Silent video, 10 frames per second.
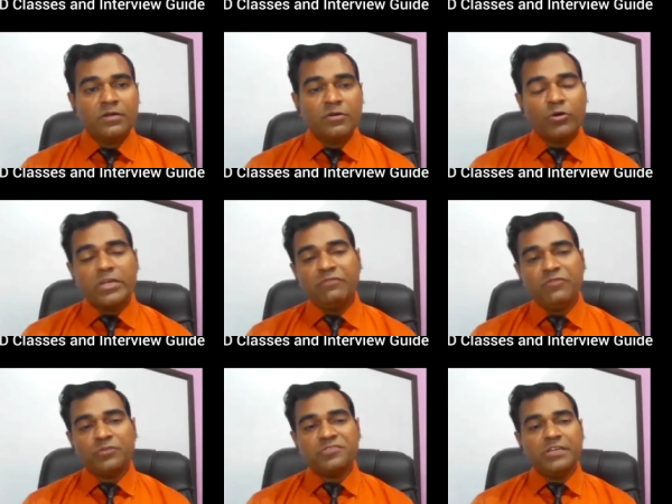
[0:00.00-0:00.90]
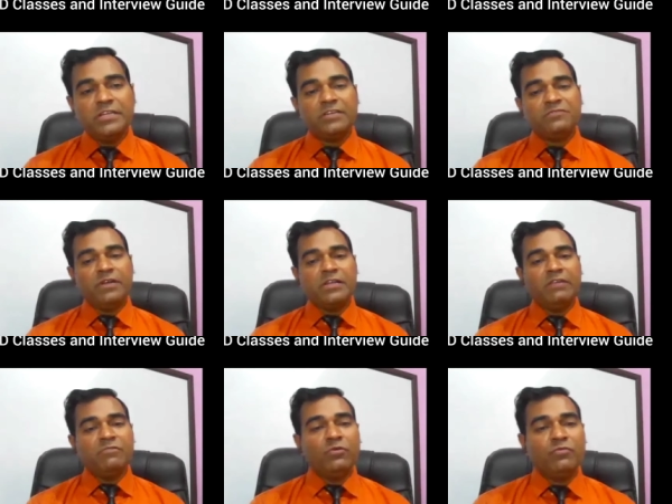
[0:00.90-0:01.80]
Okay, if your seniors will
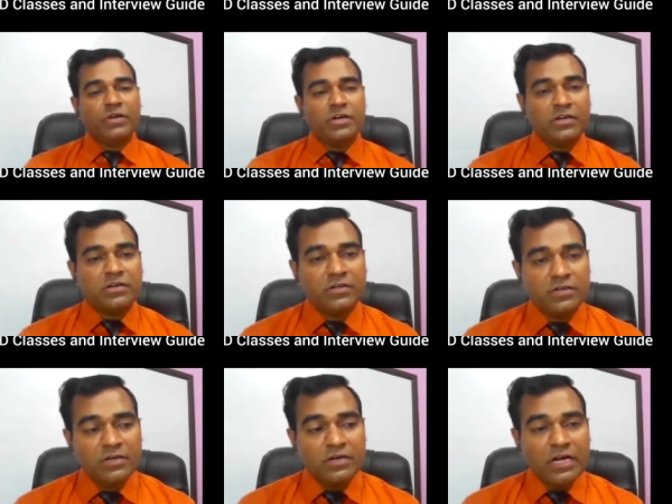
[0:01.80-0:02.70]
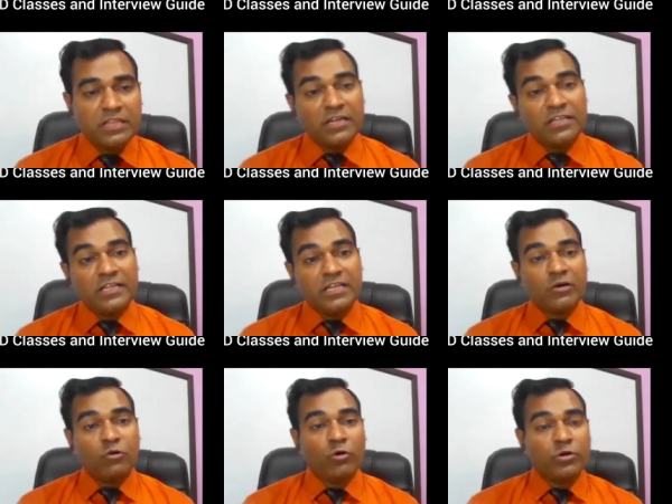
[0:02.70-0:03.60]
give you work other than the
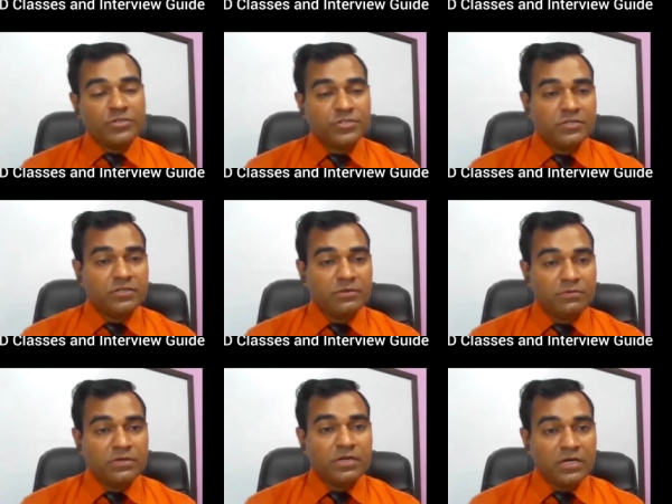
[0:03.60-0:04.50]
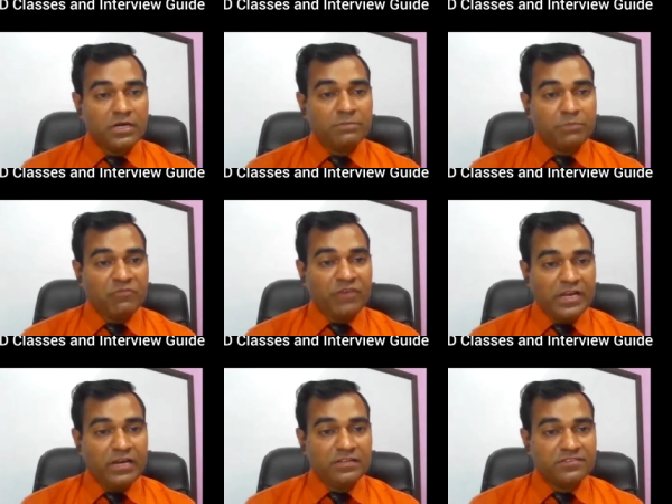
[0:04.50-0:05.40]
court
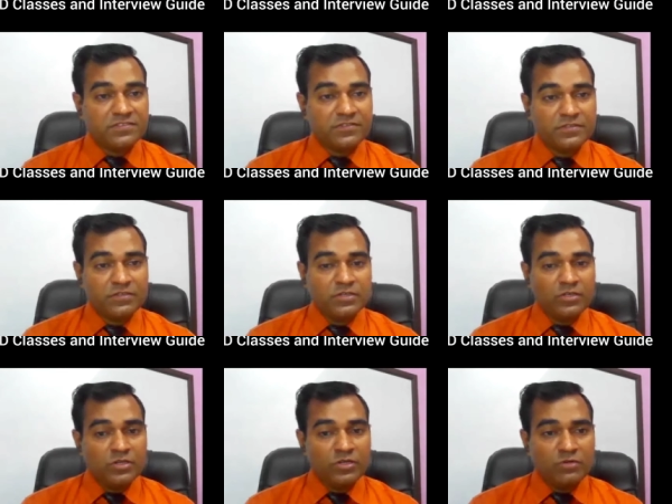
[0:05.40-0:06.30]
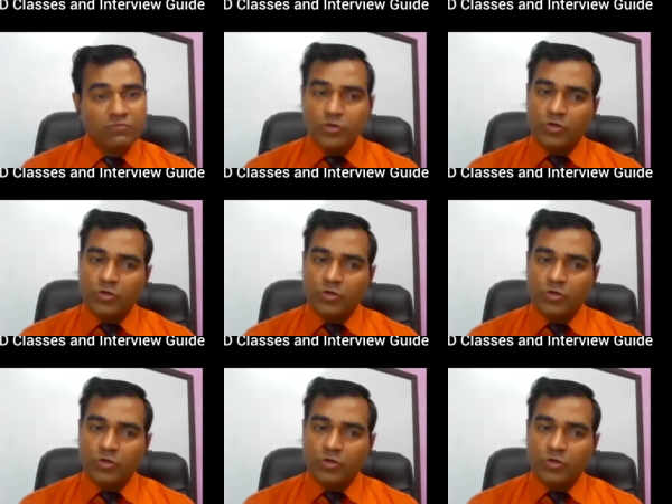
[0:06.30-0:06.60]
profiles, would